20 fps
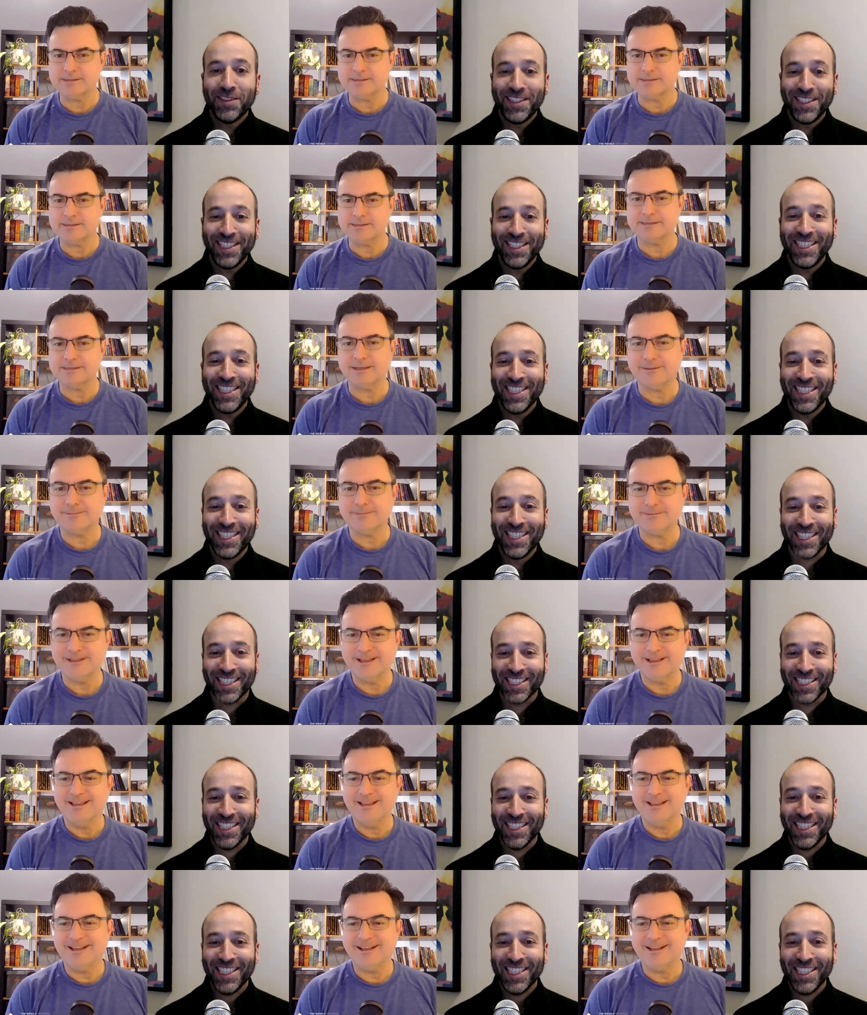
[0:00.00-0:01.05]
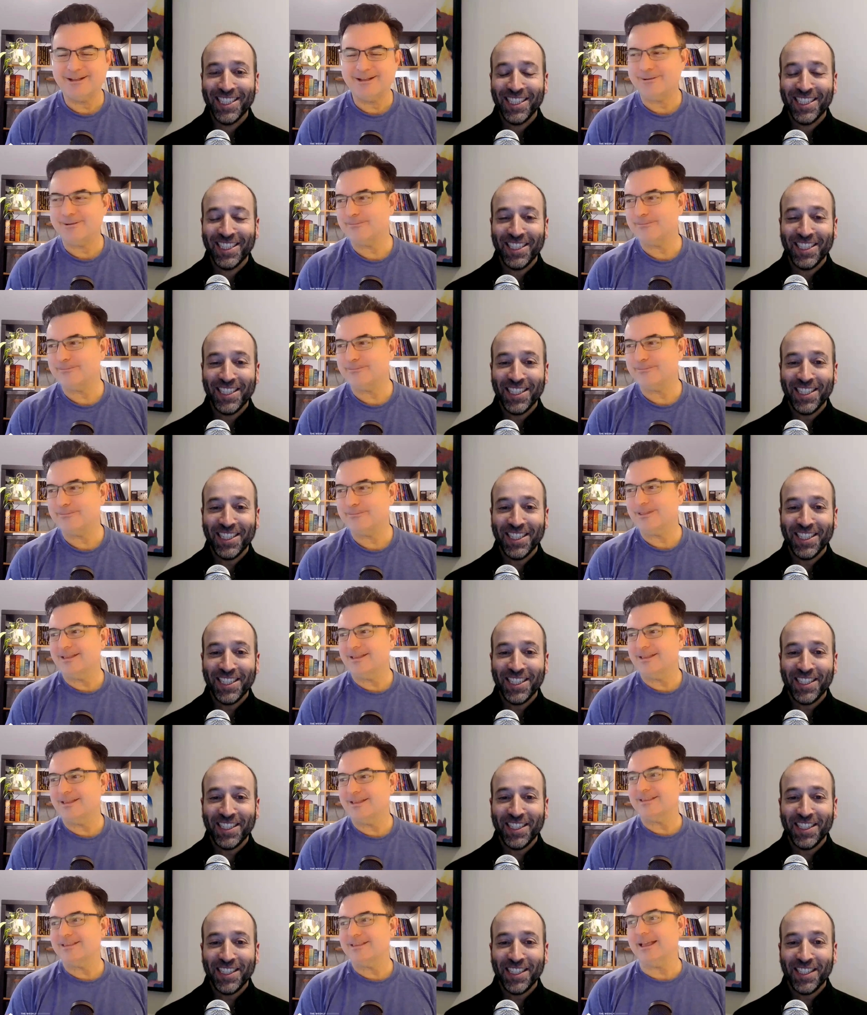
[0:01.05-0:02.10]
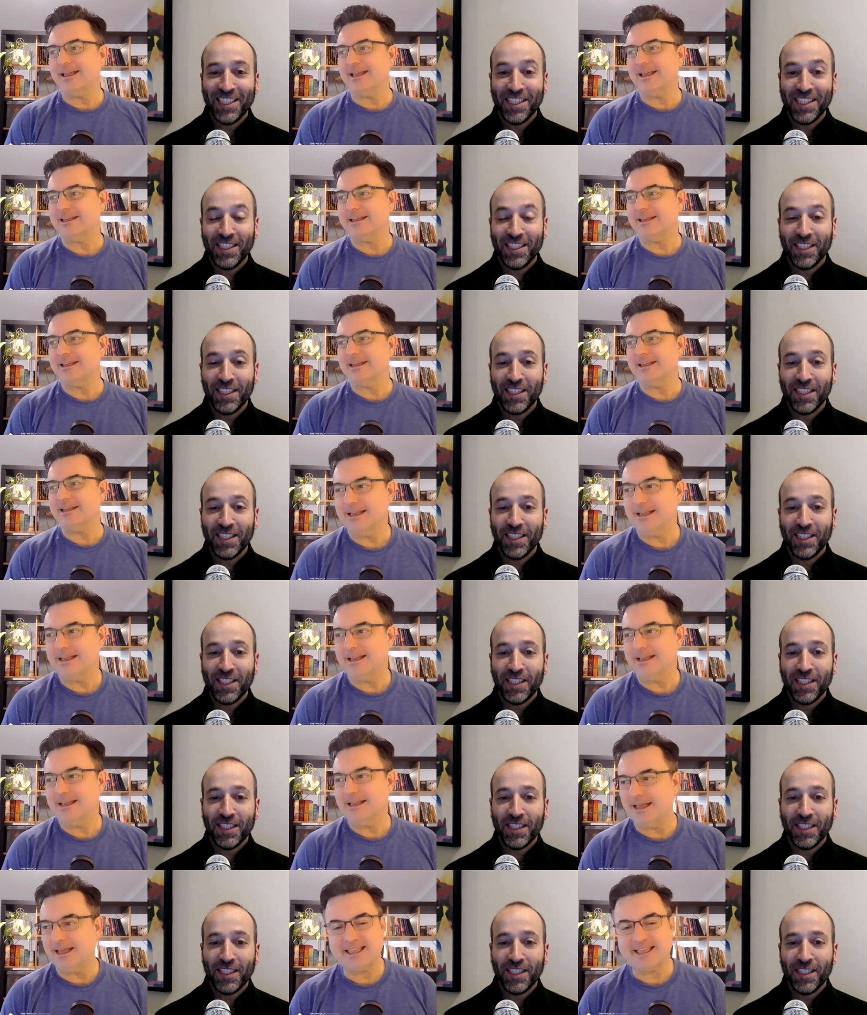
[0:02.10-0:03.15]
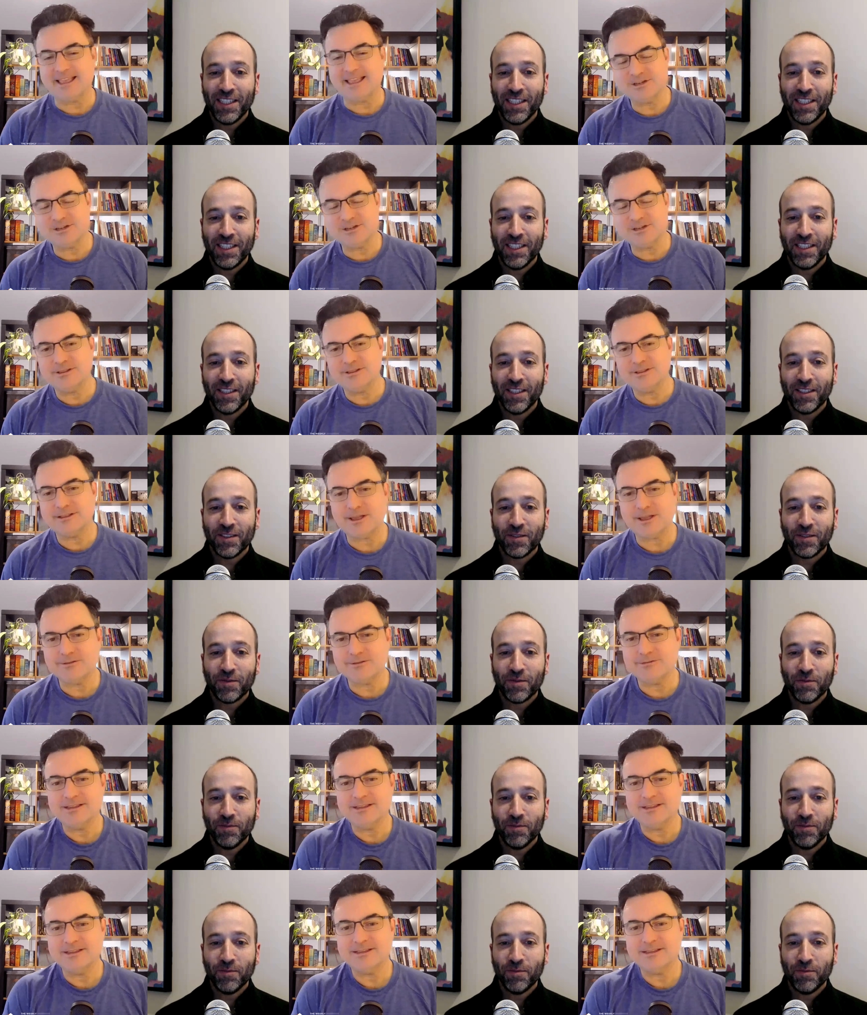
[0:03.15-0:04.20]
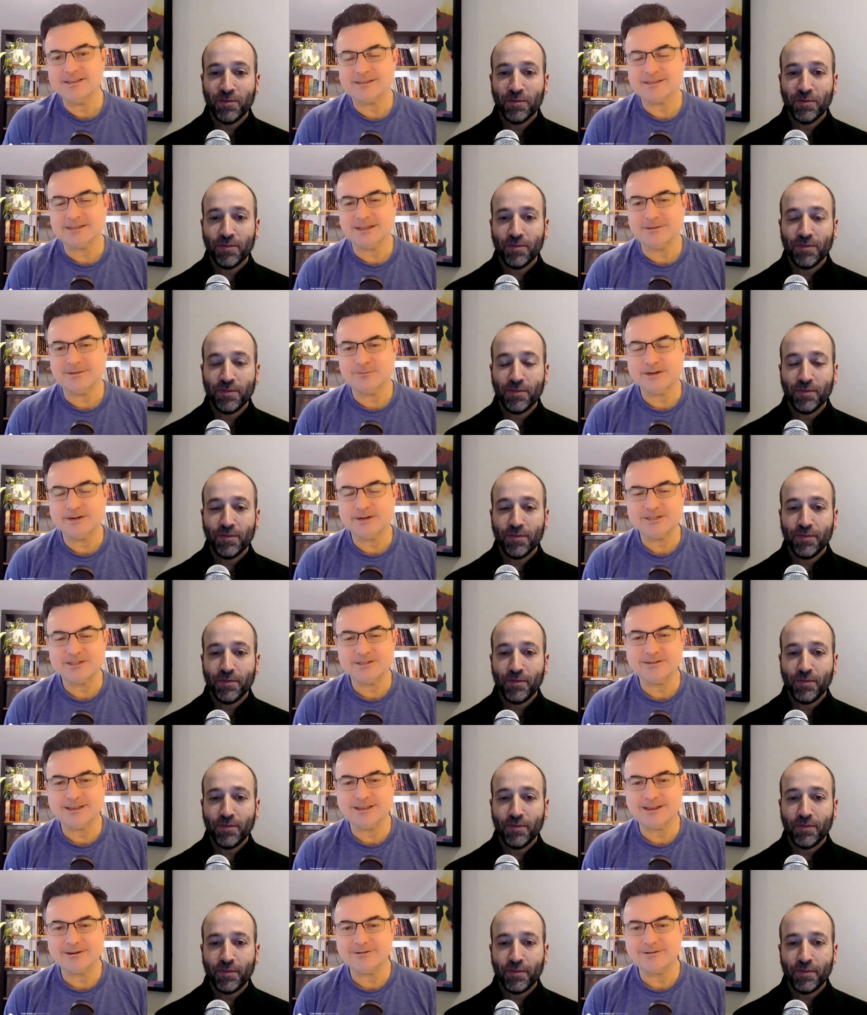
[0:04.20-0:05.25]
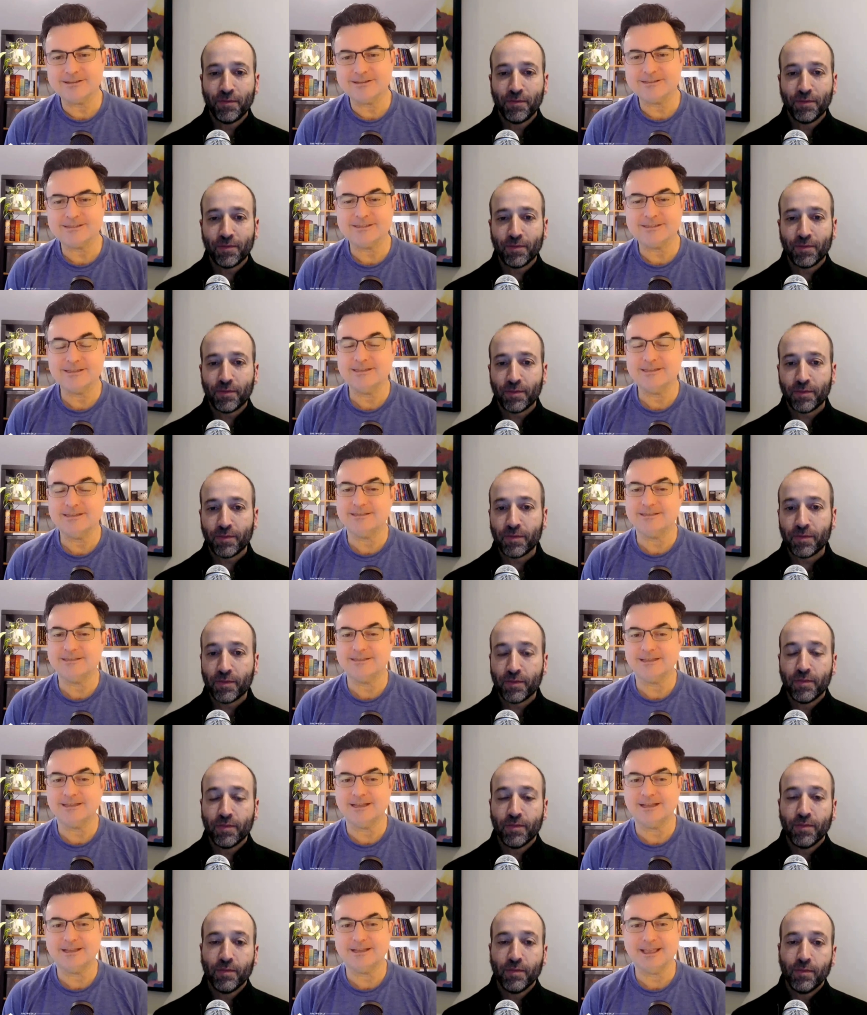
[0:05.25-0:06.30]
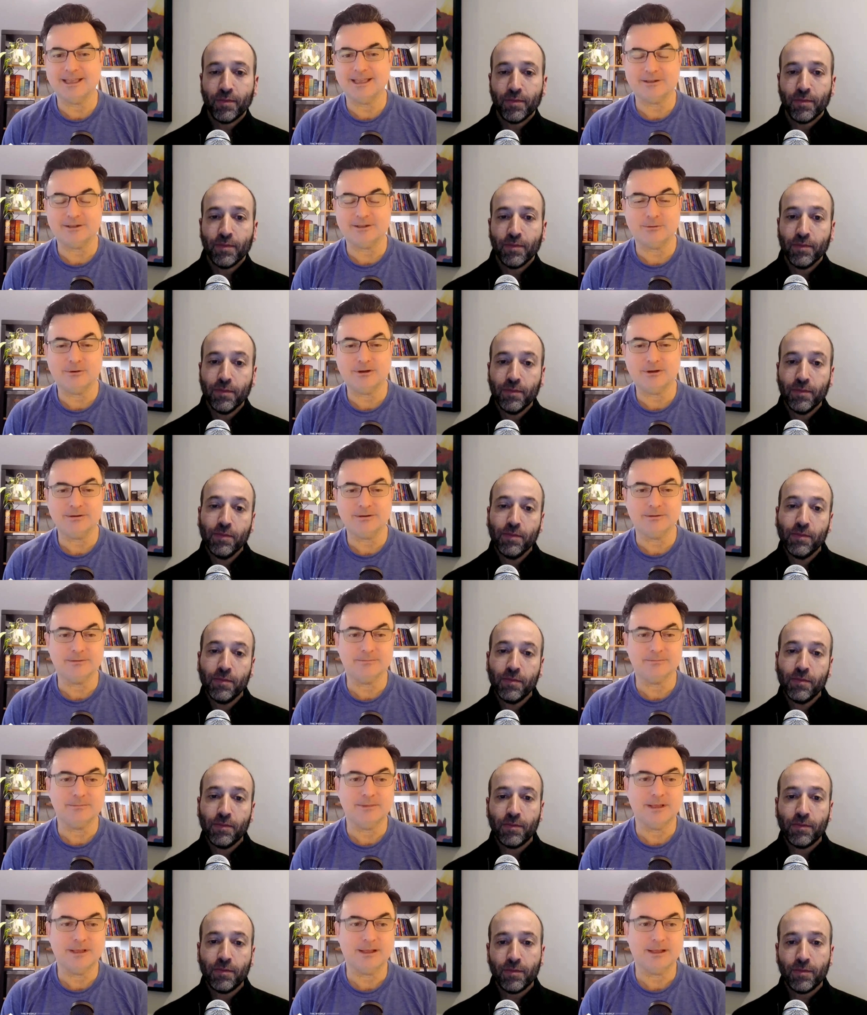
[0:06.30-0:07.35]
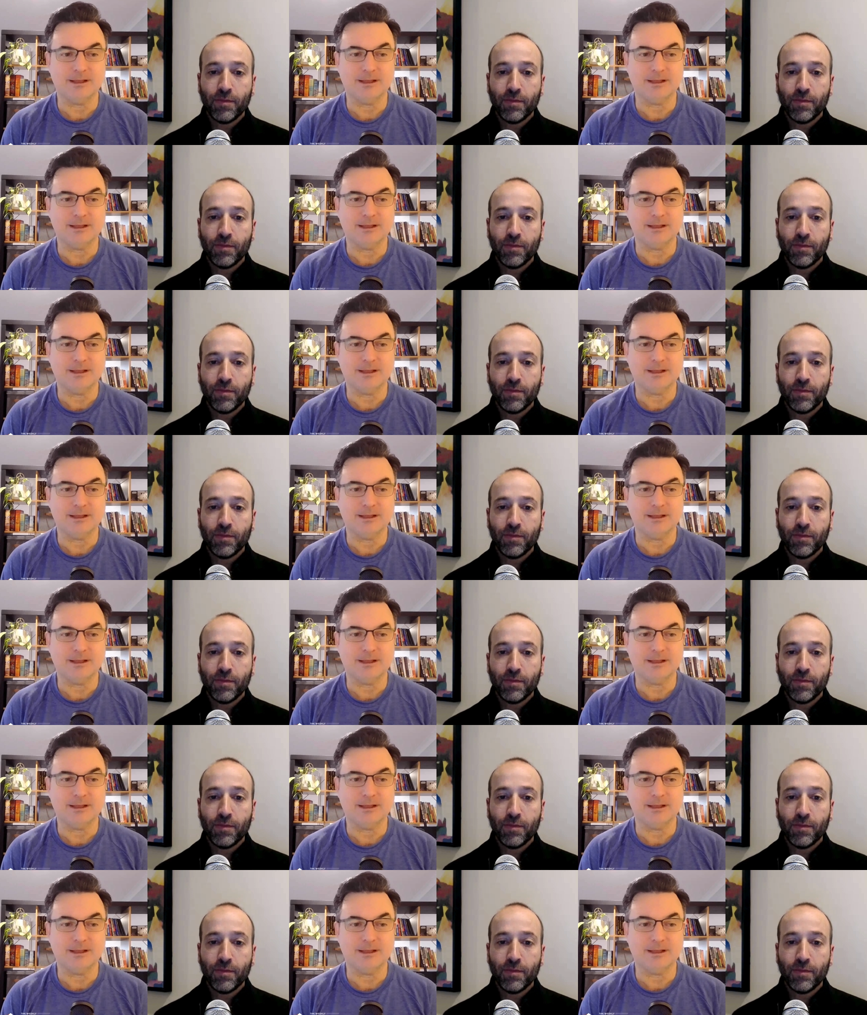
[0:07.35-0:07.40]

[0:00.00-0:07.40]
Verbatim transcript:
Speaker 1: It's um, um, yeah, it, it, again during the COVID years, uh, regional areas did uh, get quite a,